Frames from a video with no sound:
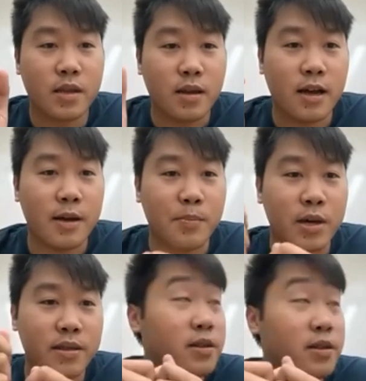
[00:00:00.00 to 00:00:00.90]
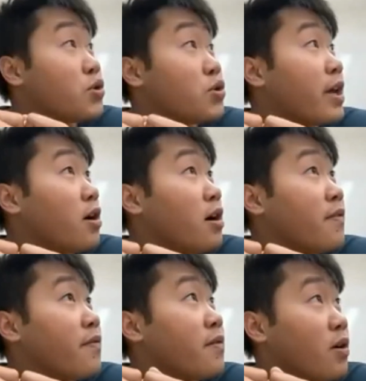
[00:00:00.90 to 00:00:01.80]
Uh, but the
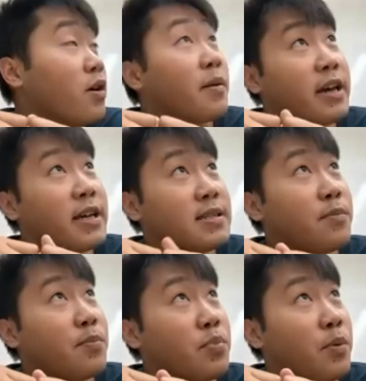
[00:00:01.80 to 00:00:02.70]
trade-off, or I guess the,